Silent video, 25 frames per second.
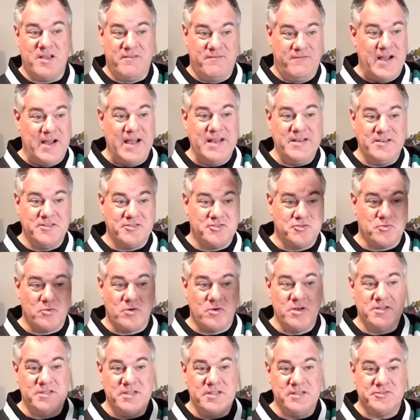find a
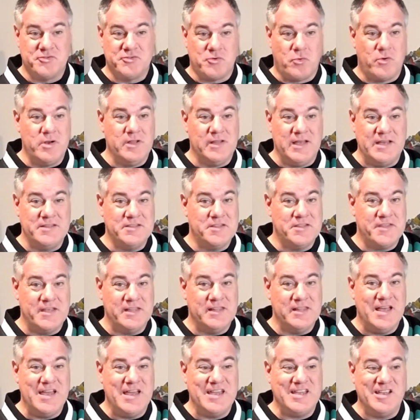storyline that they
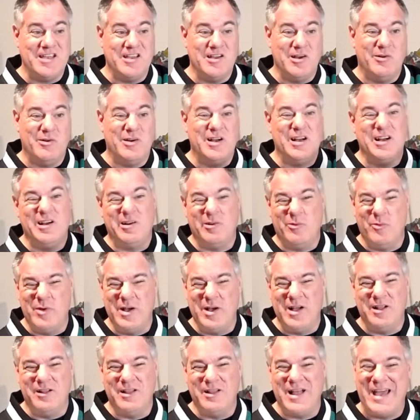like and go, oh,
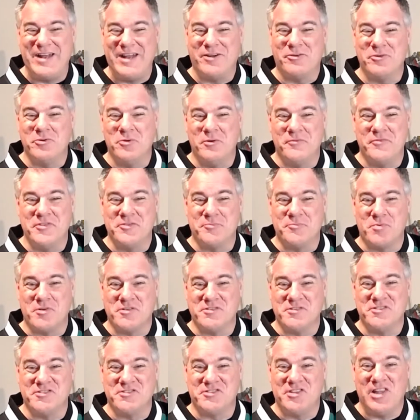well, I don't know if this
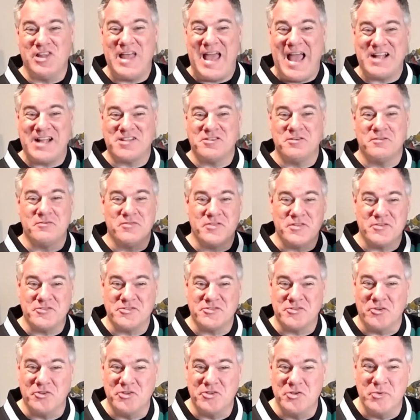person's still active, if they're
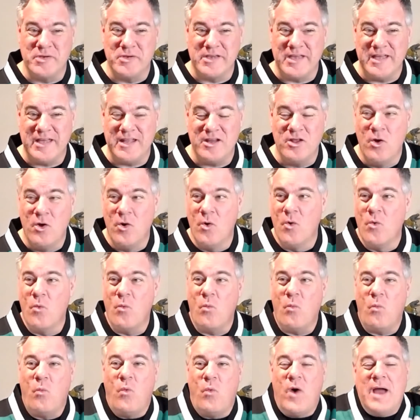still doing it.
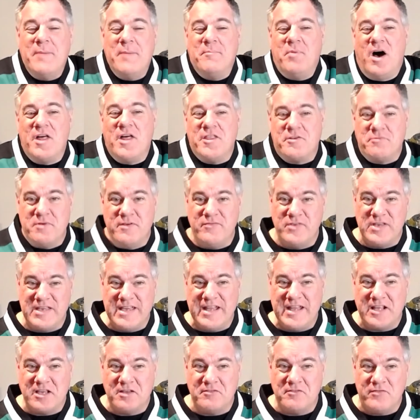Why bother even
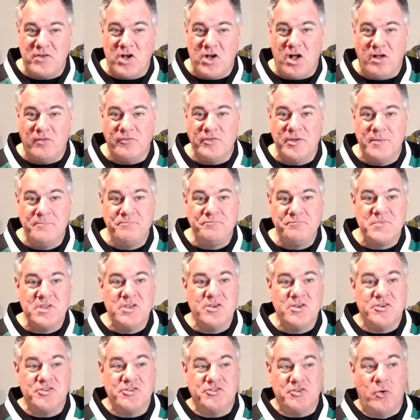getting involved?
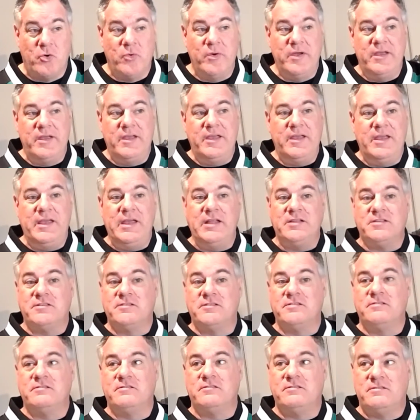So
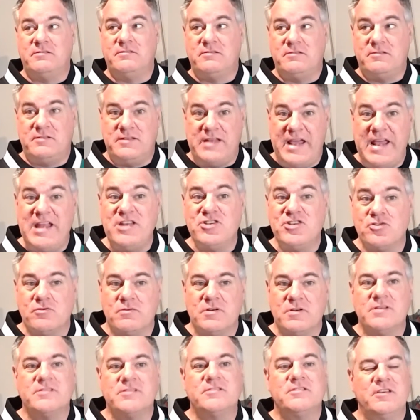it's
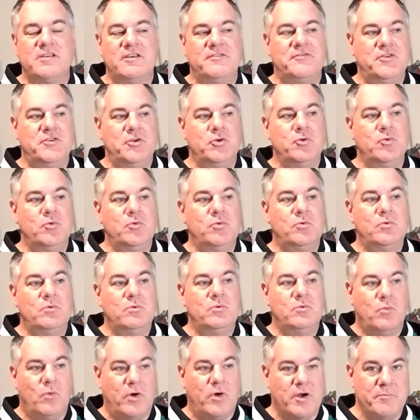dangerous if you
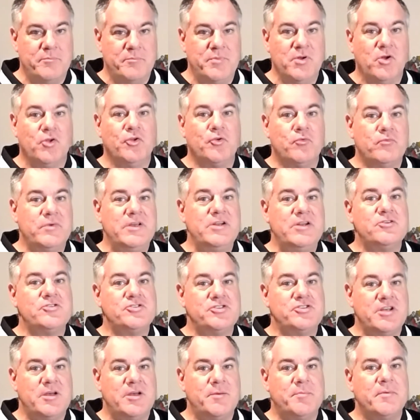want to build a
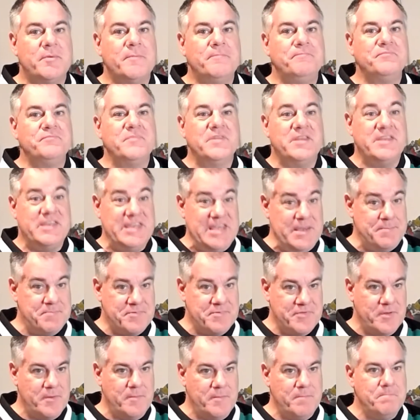readership, keep
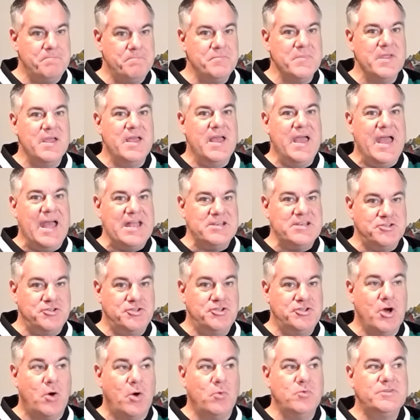them, and
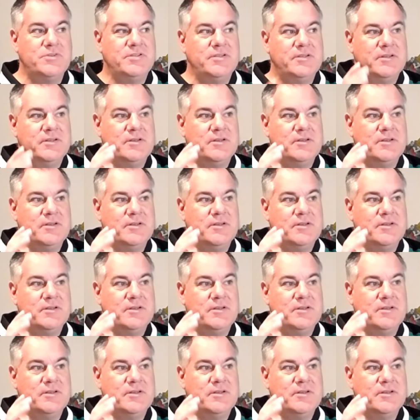don't